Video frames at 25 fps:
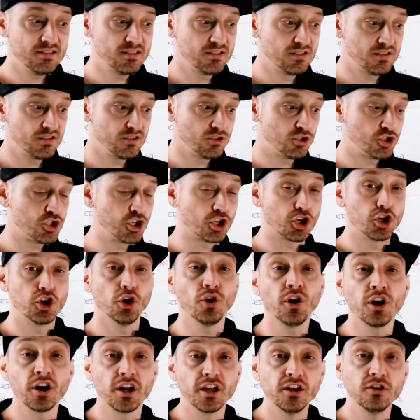
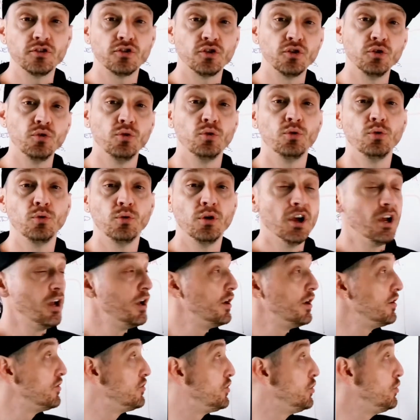security to
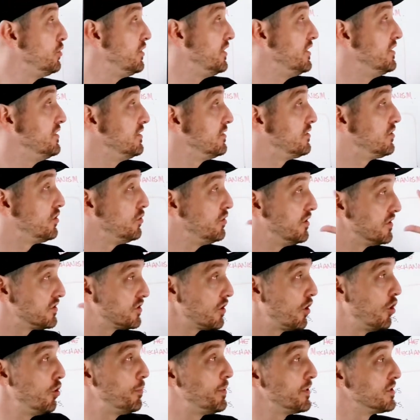this
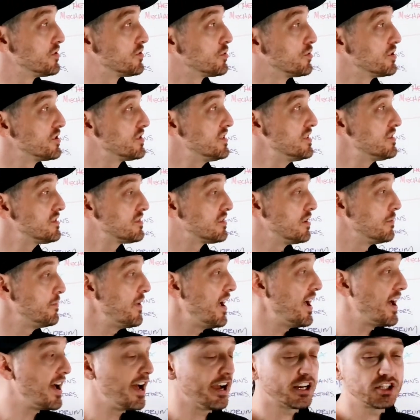open source system
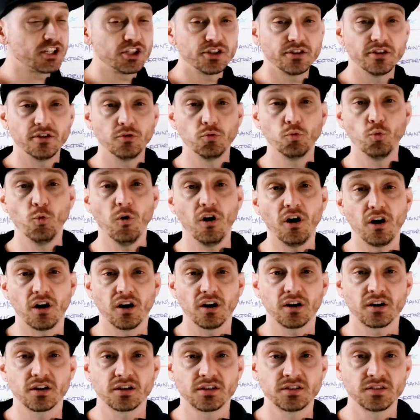actually
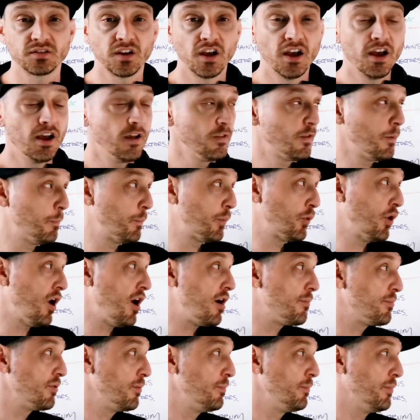works. The
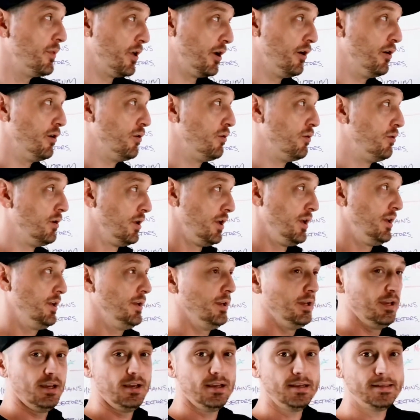problem, though,
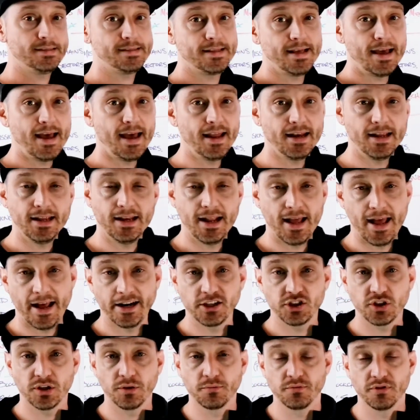is that it
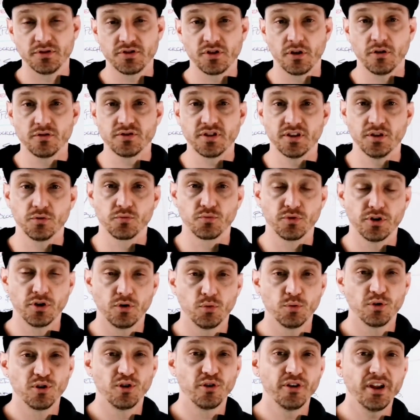actually results in real
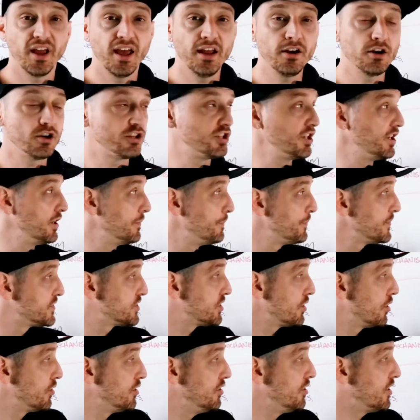world energy.
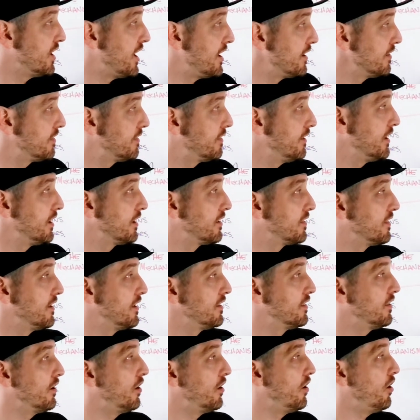So you got to think
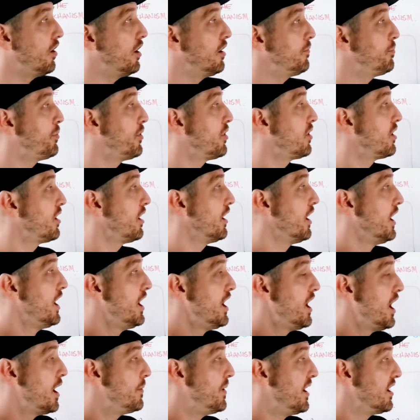that the hard part
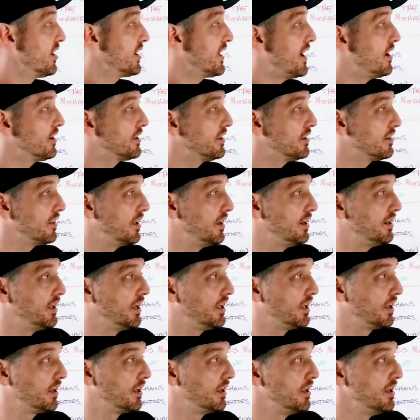about
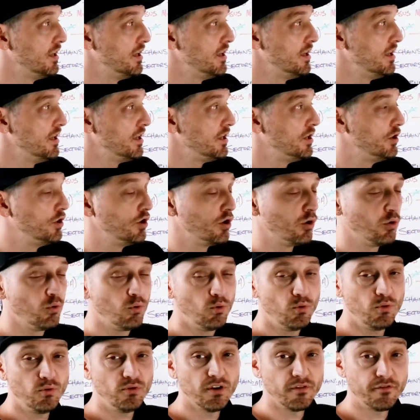calculating
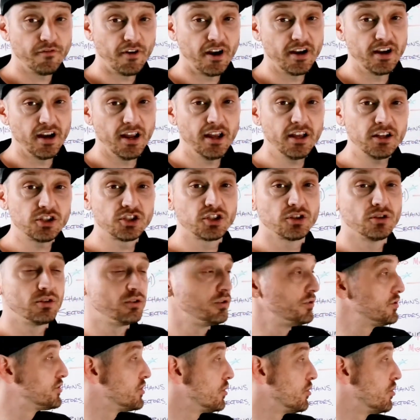the
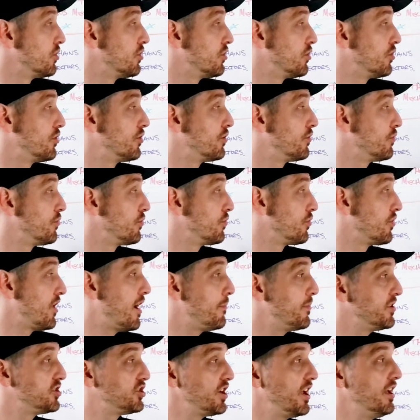financials or how
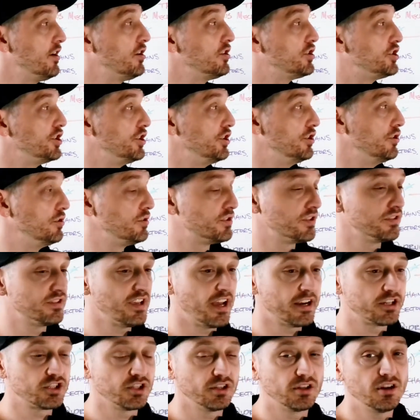much energy use is
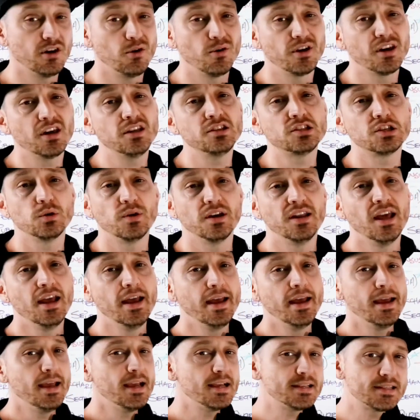actually going into it
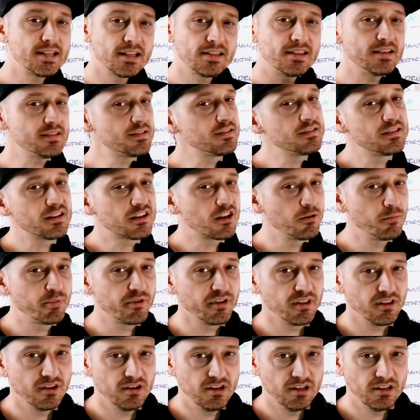is that this is a
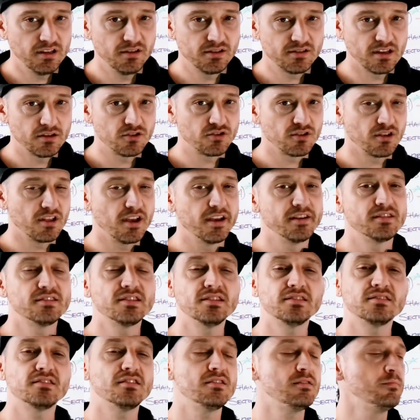completely decentralized
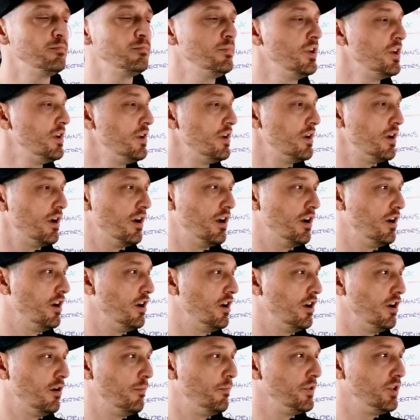system.
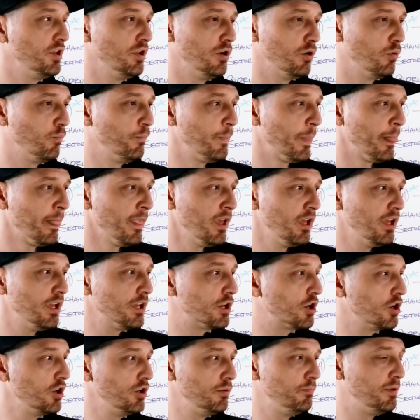It
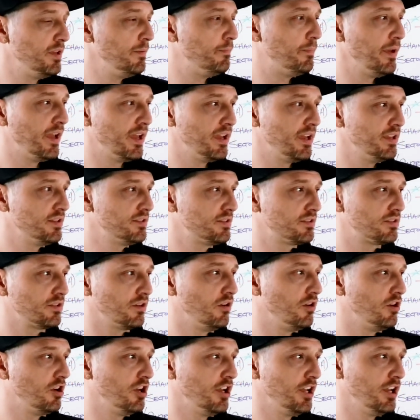could be based
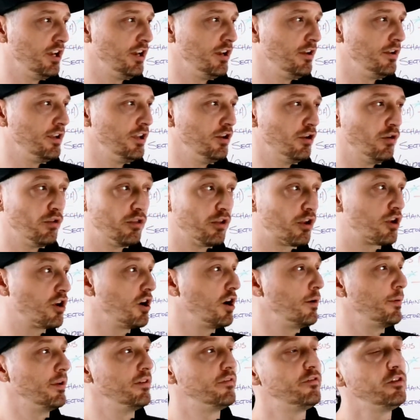on, the
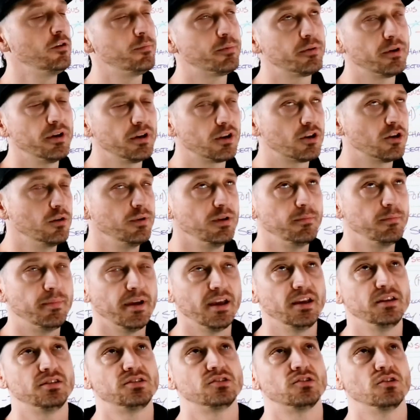carbon footprint could be
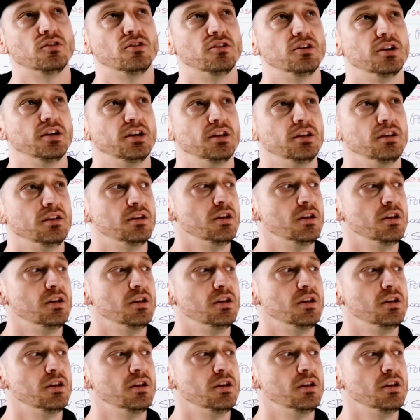based on,